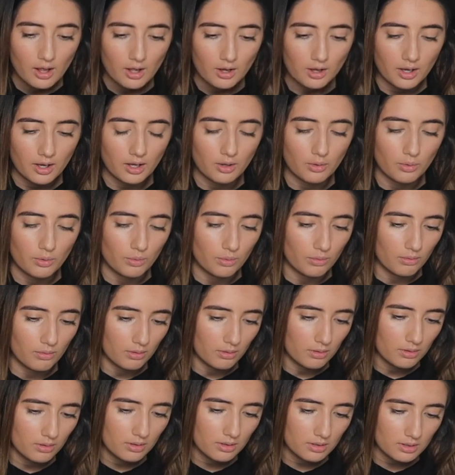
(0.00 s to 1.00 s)
Okay,
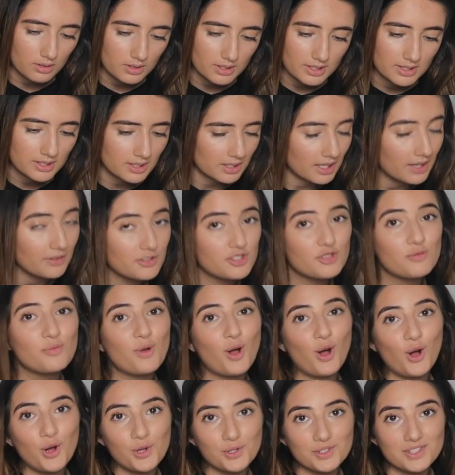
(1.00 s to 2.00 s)
cool. Still have some
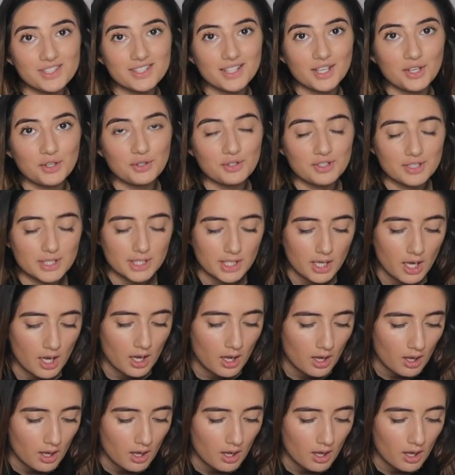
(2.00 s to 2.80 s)
old skills.